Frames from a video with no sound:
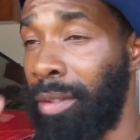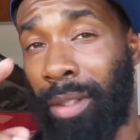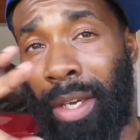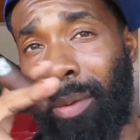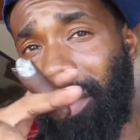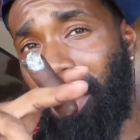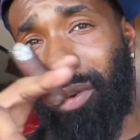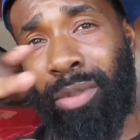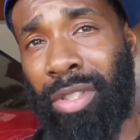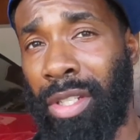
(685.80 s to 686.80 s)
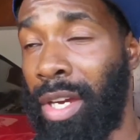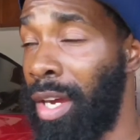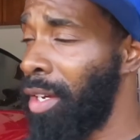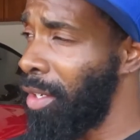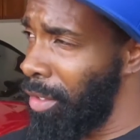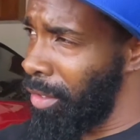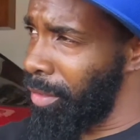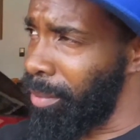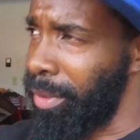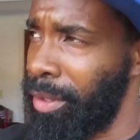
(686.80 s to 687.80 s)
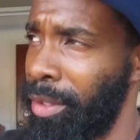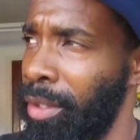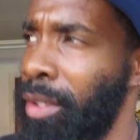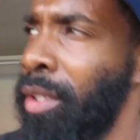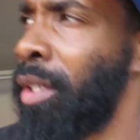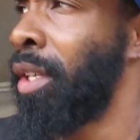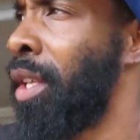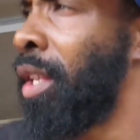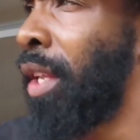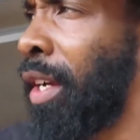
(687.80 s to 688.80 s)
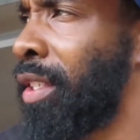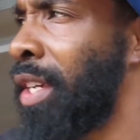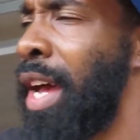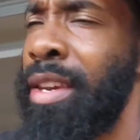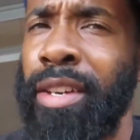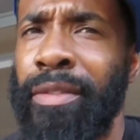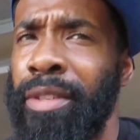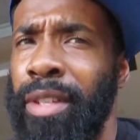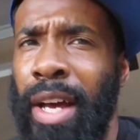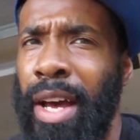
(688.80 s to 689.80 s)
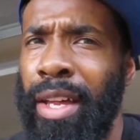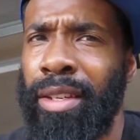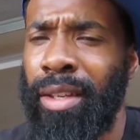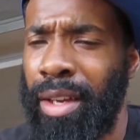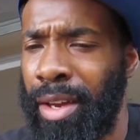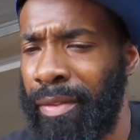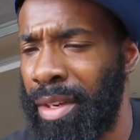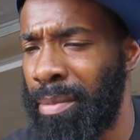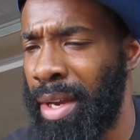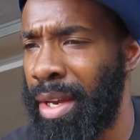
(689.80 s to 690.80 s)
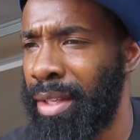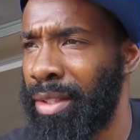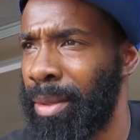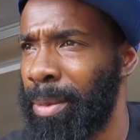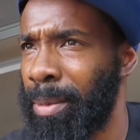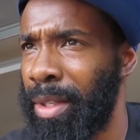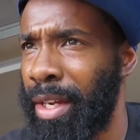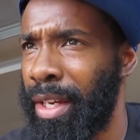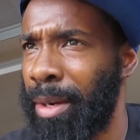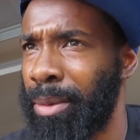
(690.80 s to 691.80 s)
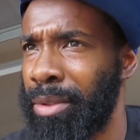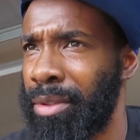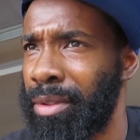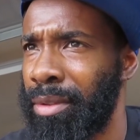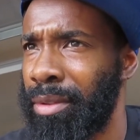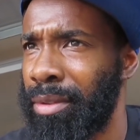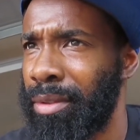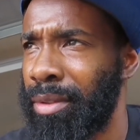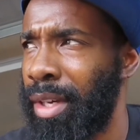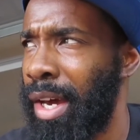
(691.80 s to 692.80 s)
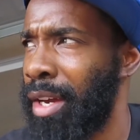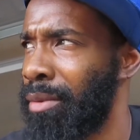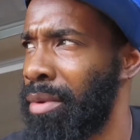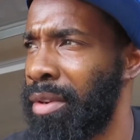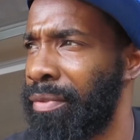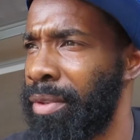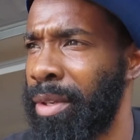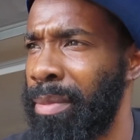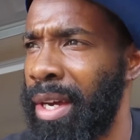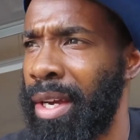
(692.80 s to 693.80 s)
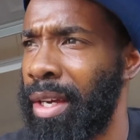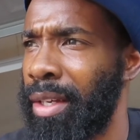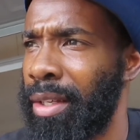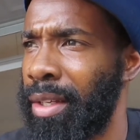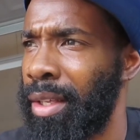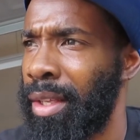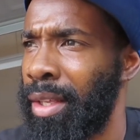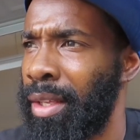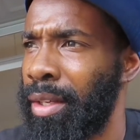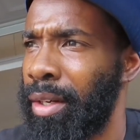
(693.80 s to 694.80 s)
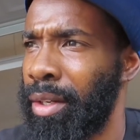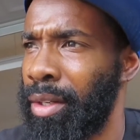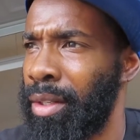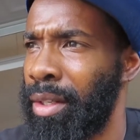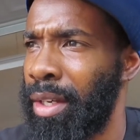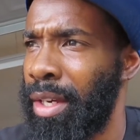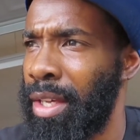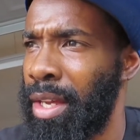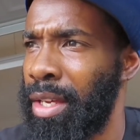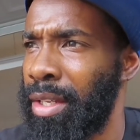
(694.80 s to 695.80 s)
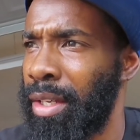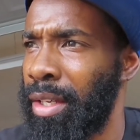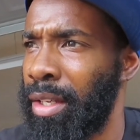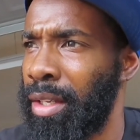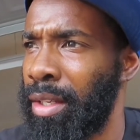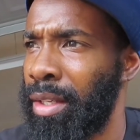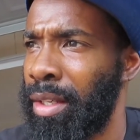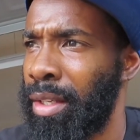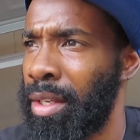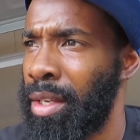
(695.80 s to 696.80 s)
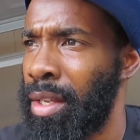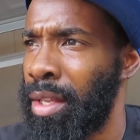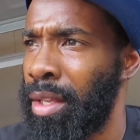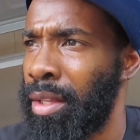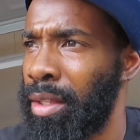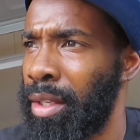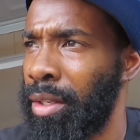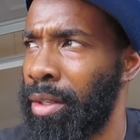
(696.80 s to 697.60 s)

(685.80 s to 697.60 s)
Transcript: Got me an old cigar, but I said I didn't have any bad symptoms. Like I didn't really feel bad, other than the headache and that